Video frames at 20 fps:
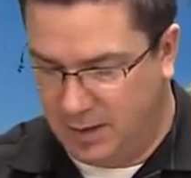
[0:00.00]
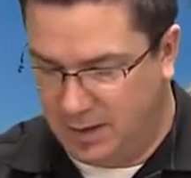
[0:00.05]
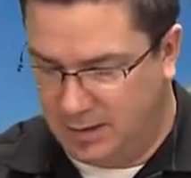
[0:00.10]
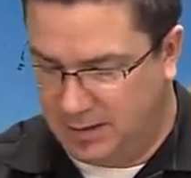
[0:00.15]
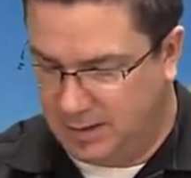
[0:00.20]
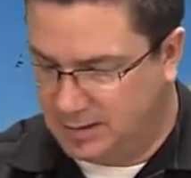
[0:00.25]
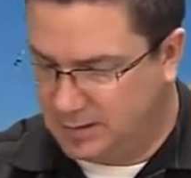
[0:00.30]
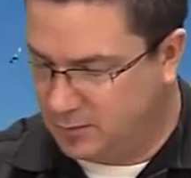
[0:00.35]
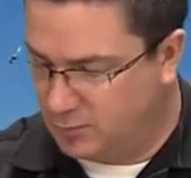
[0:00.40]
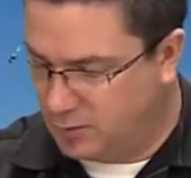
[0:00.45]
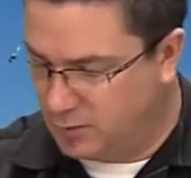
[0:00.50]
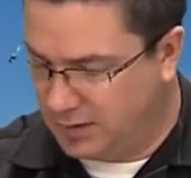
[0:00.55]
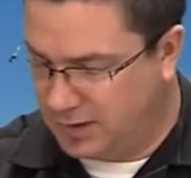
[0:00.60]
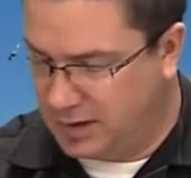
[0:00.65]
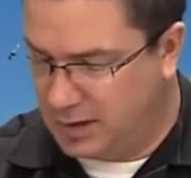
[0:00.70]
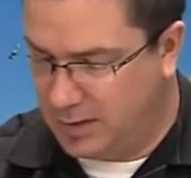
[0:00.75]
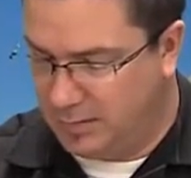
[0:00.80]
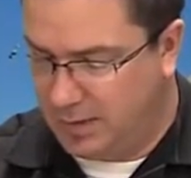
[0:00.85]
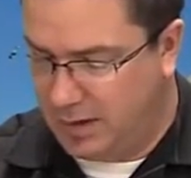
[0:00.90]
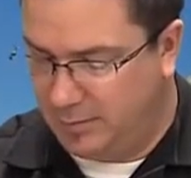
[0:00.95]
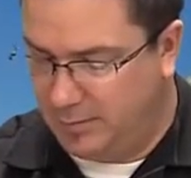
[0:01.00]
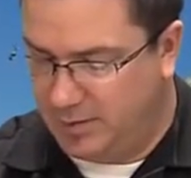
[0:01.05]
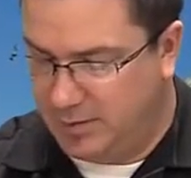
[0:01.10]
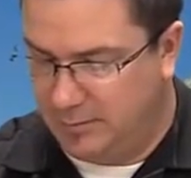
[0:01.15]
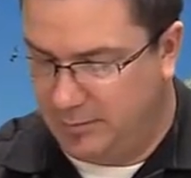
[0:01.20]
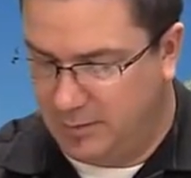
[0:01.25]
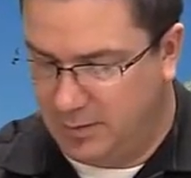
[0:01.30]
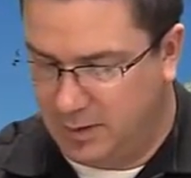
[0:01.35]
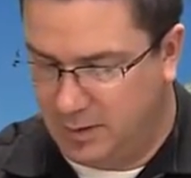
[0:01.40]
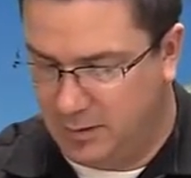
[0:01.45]
It doesn't really gum up
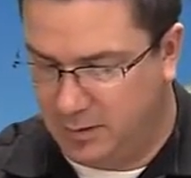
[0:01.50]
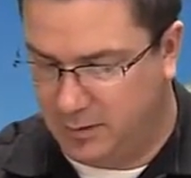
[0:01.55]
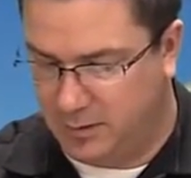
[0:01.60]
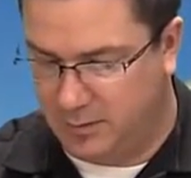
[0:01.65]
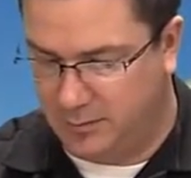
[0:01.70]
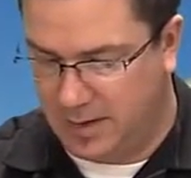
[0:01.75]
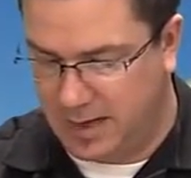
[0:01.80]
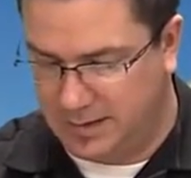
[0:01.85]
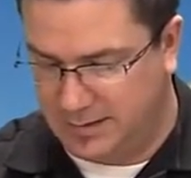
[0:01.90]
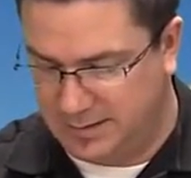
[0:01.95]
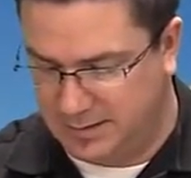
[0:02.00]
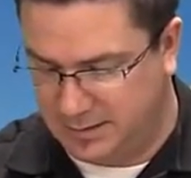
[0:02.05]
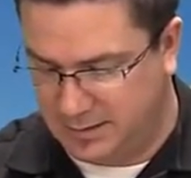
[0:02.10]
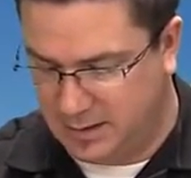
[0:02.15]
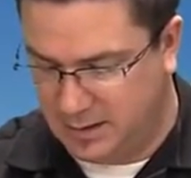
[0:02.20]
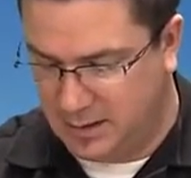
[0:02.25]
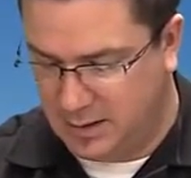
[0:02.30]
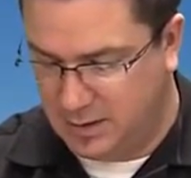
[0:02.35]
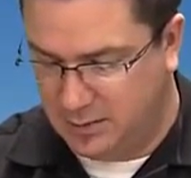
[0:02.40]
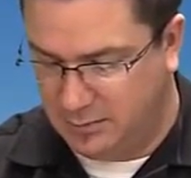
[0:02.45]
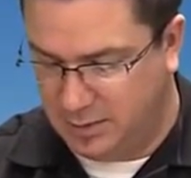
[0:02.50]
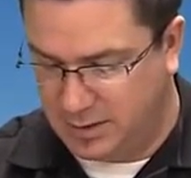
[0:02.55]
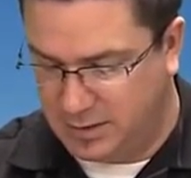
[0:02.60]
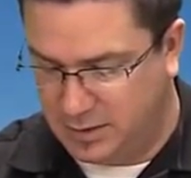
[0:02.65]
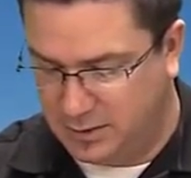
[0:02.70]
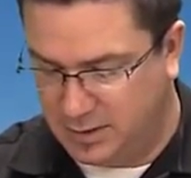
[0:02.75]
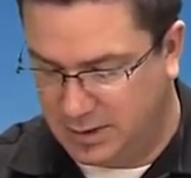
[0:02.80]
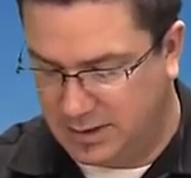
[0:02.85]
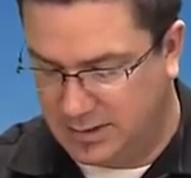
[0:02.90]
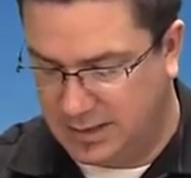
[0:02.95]
the mess,
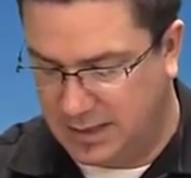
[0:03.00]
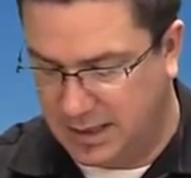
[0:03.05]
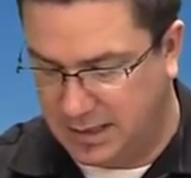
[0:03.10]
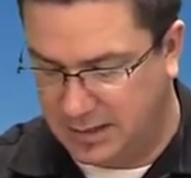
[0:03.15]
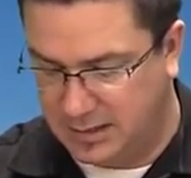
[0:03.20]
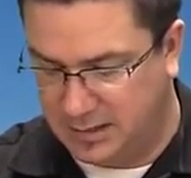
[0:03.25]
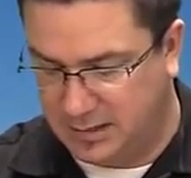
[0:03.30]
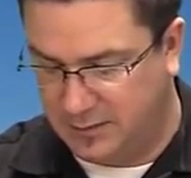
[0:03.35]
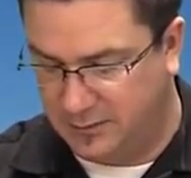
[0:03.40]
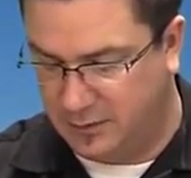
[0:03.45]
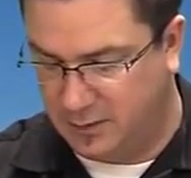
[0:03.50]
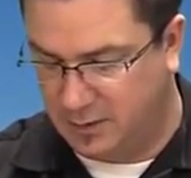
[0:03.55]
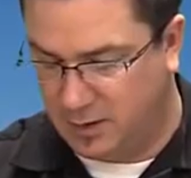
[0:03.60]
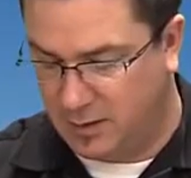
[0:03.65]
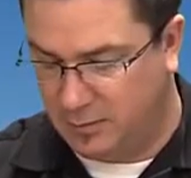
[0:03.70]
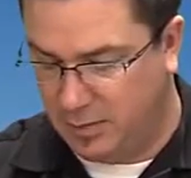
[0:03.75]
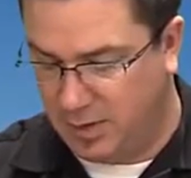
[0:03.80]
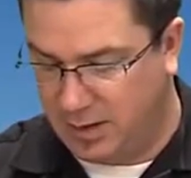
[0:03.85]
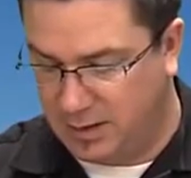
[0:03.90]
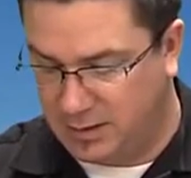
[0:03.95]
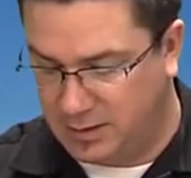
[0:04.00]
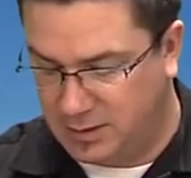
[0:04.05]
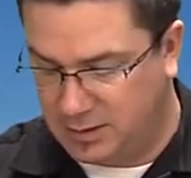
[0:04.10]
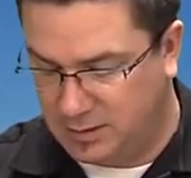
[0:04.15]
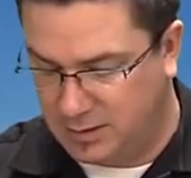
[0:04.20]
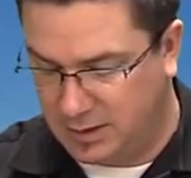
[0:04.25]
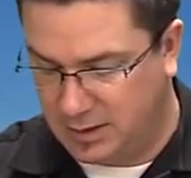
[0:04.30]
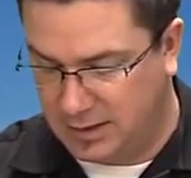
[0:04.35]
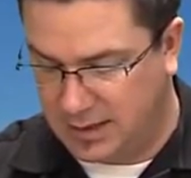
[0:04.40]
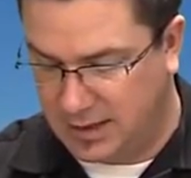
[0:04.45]
but you can take, if you're in a
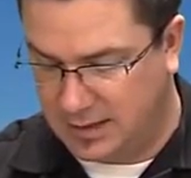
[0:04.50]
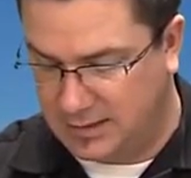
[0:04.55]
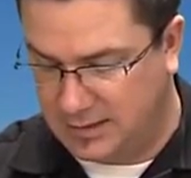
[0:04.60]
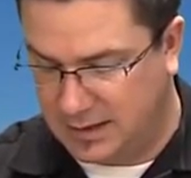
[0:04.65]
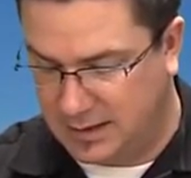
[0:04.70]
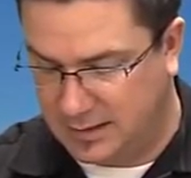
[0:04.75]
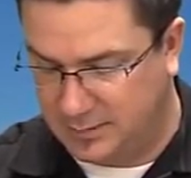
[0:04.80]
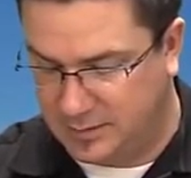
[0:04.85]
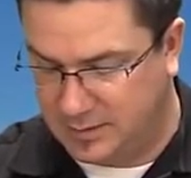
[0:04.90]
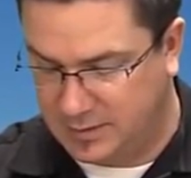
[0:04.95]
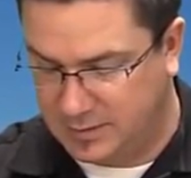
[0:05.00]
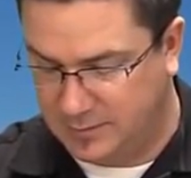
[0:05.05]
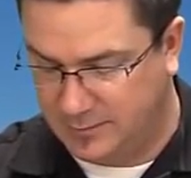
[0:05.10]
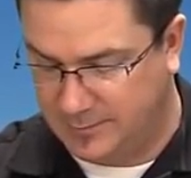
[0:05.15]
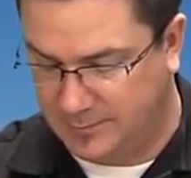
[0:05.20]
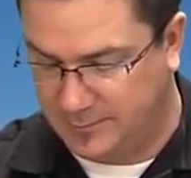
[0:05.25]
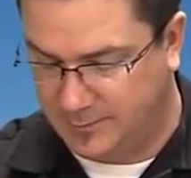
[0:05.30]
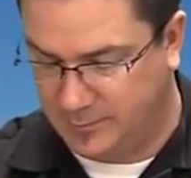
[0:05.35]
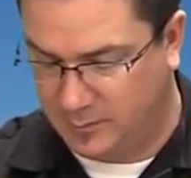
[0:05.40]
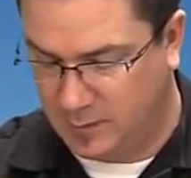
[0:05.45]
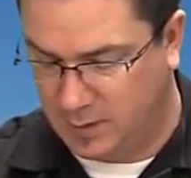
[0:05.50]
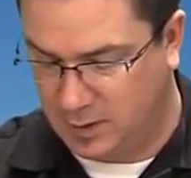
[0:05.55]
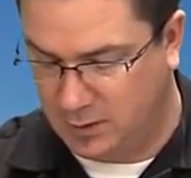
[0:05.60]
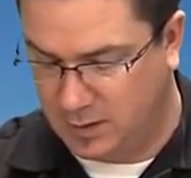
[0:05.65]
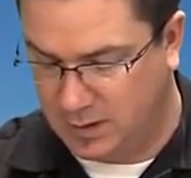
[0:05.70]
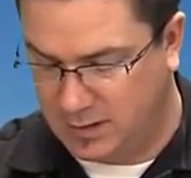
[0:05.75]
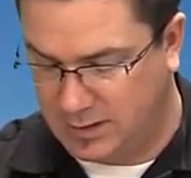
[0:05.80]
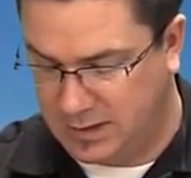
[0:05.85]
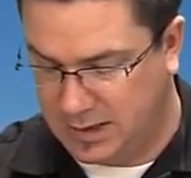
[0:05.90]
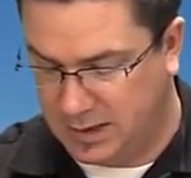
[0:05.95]
pinch, a lot of times you
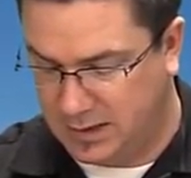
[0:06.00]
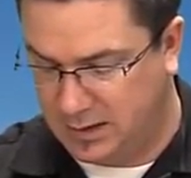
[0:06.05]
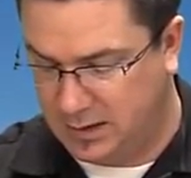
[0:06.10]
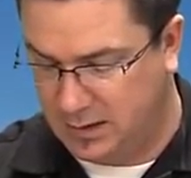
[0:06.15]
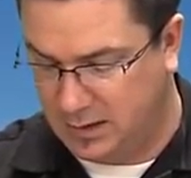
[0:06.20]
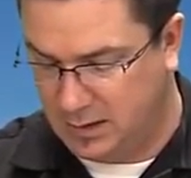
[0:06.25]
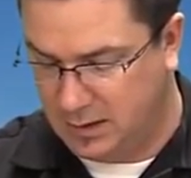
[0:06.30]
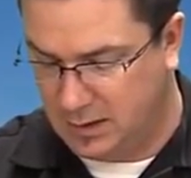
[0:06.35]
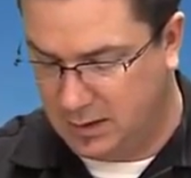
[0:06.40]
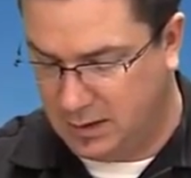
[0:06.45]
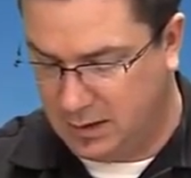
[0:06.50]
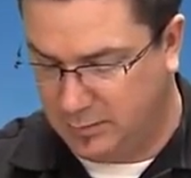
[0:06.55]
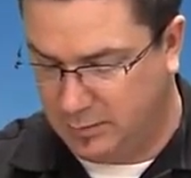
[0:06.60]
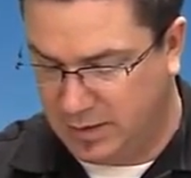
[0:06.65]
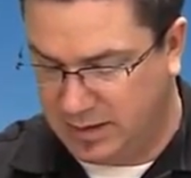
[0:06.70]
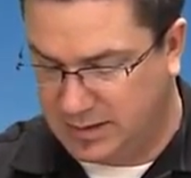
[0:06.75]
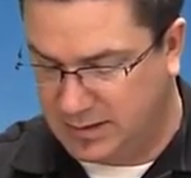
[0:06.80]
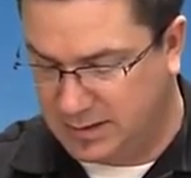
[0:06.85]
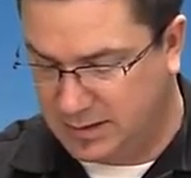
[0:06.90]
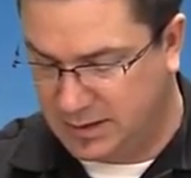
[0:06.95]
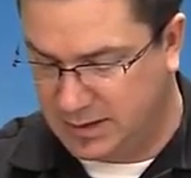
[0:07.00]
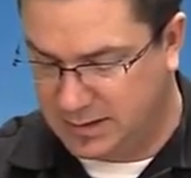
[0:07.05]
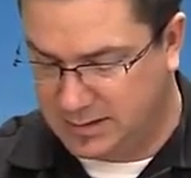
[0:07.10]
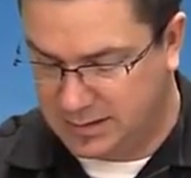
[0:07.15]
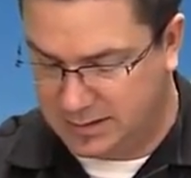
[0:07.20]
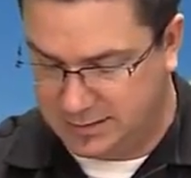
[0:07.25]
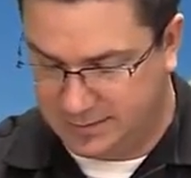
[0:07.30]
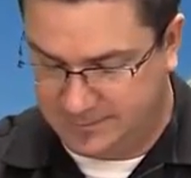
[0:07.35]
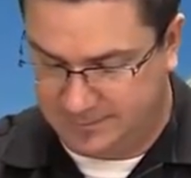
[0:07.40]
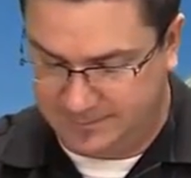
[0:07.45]
can take a piece of
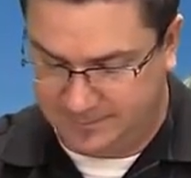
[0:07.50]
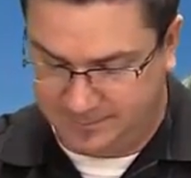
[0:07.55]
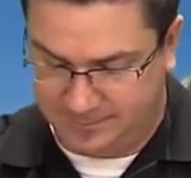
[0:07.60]
this